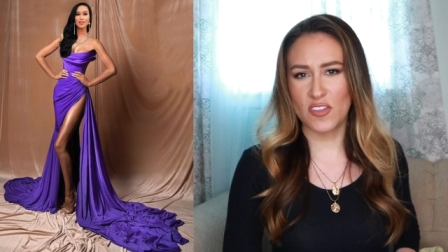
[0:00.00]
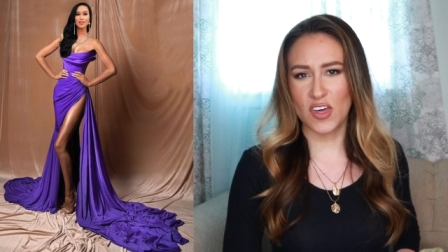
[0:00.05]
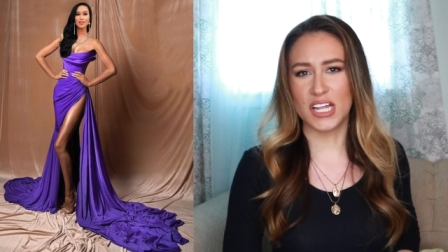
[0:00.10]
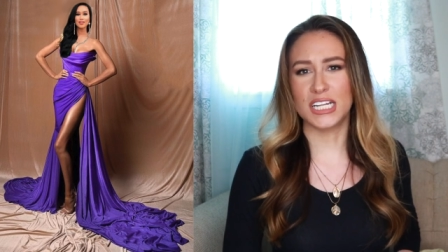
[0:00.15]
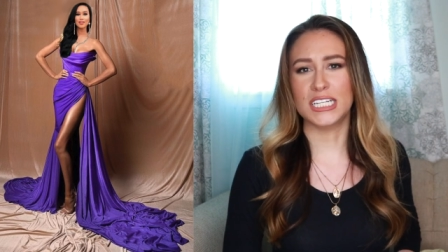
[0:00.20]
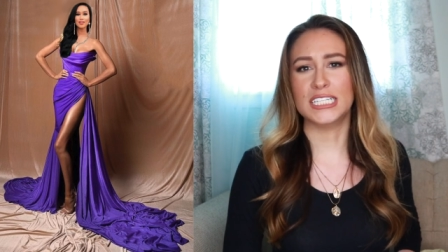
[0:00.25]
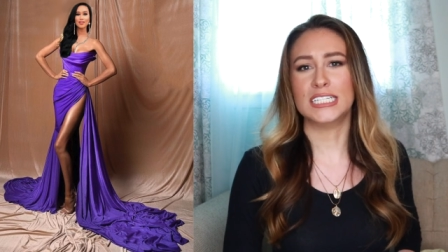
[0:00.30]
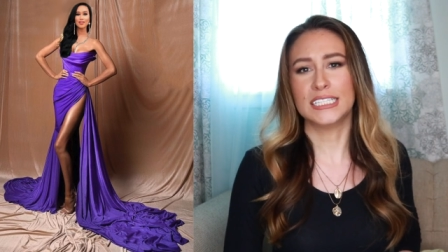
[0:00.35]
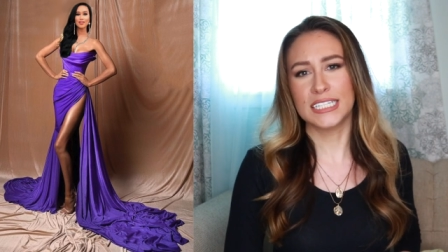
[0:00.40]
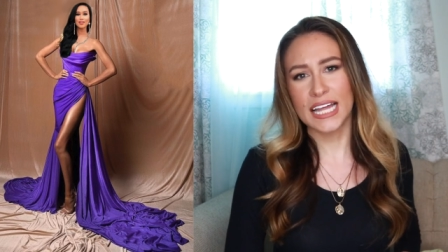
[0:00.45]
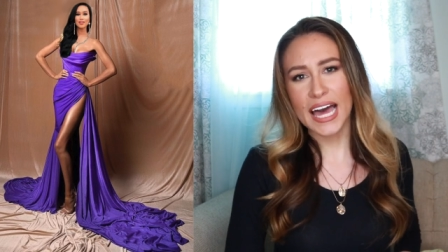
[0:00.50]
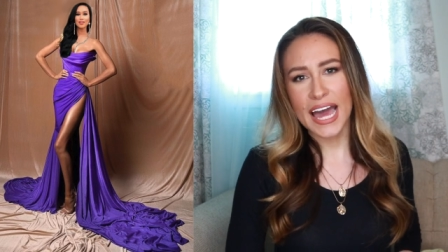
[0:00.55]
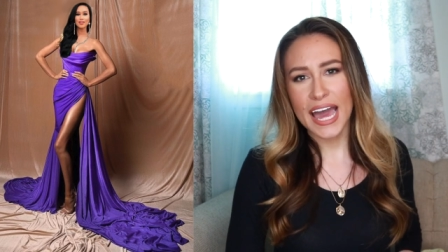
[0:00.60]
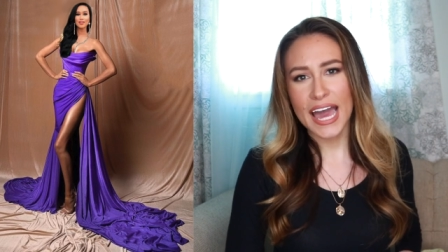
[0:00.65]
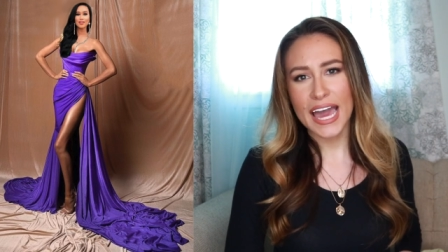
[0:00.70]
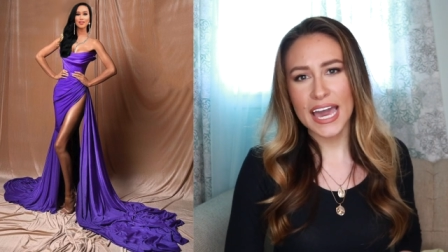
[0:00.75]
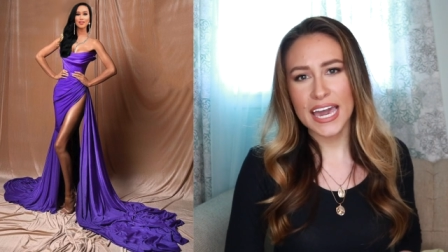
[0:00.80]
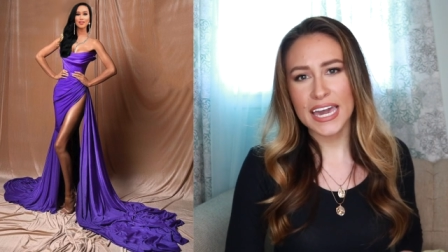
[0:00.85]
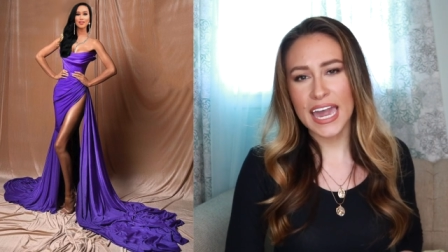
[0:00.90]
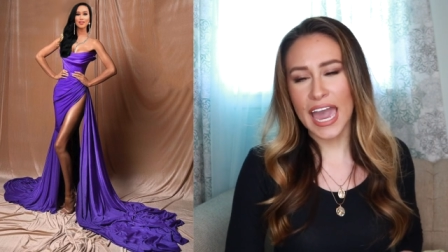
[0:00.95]
the
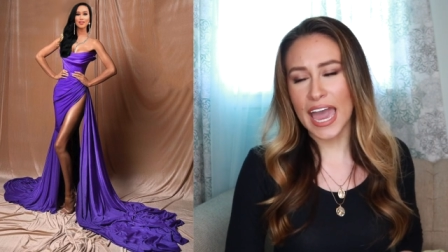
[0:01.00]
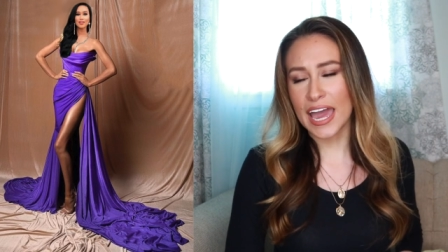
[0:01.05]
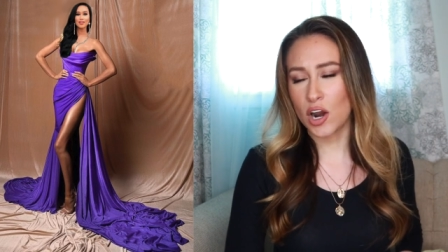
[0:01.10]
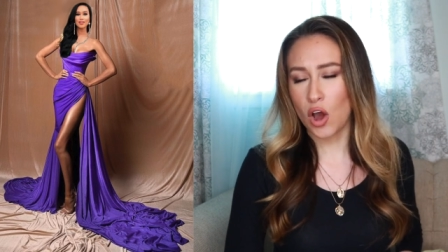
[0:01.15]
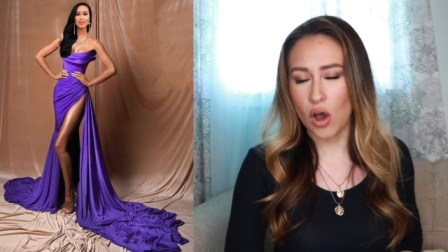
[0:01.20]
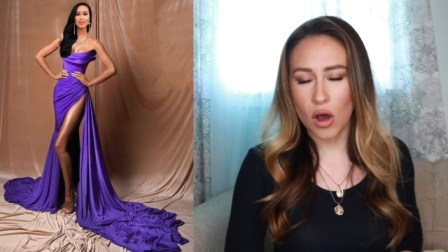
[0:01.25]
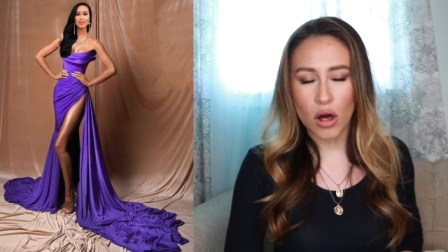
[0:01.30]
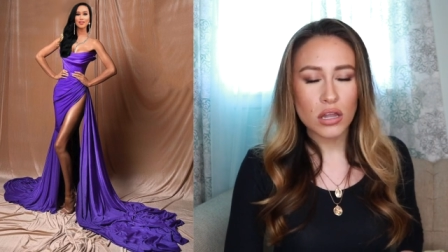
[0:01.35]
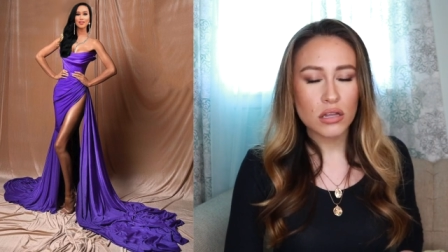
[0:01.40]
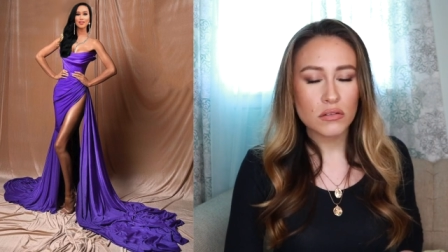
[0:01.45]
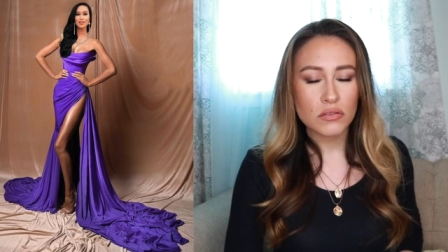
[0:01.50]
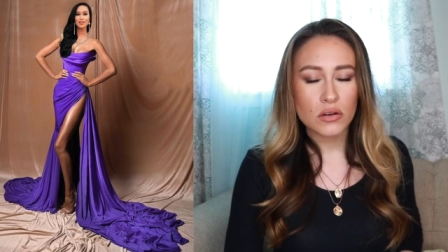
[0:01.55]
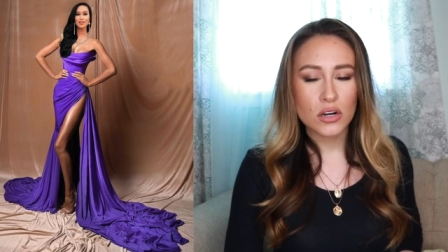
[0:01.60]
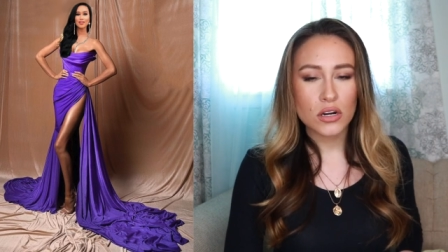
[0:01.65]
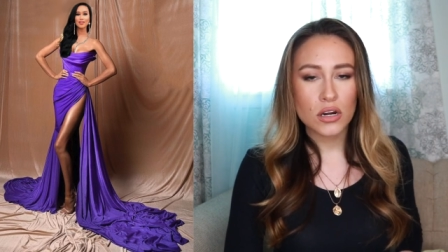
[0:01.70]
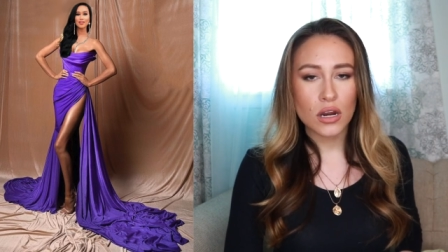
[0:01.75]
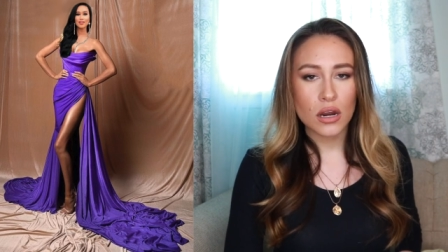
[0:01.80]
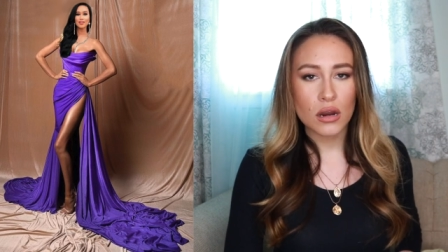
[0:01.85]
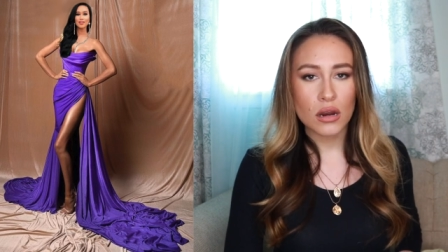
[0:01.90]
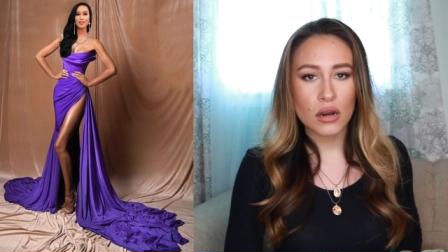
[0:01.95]
leg and all of her
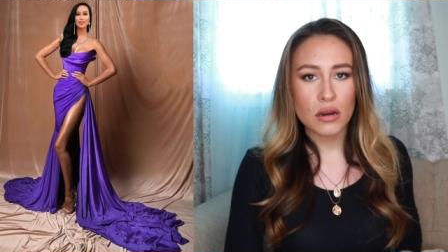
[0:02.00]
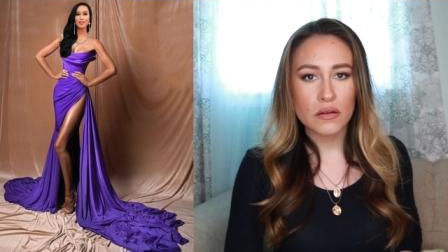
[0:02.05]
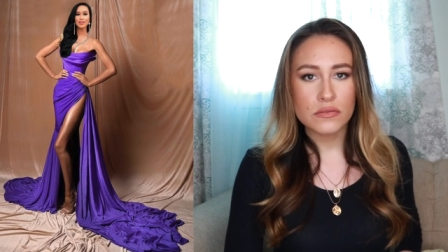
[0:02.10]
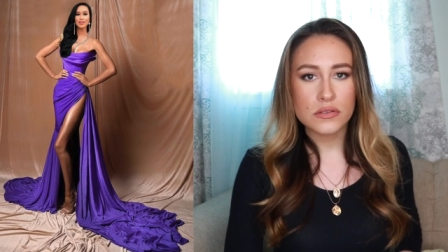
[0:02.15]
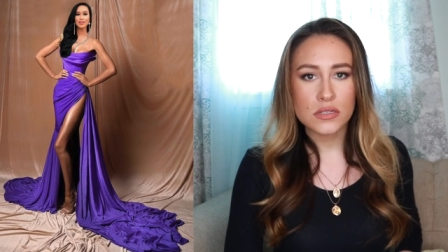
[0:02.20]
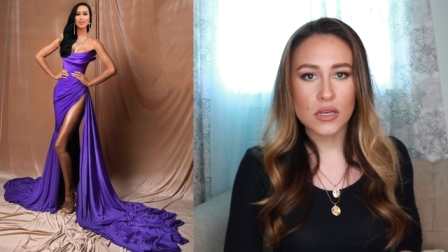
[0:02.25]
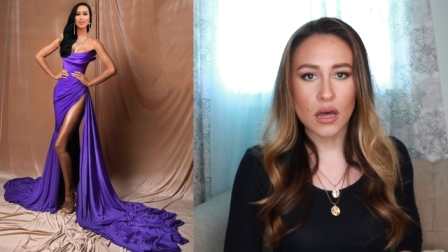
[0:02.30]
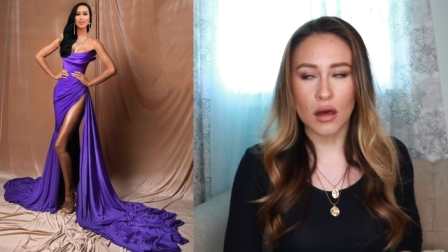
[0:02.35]
curves.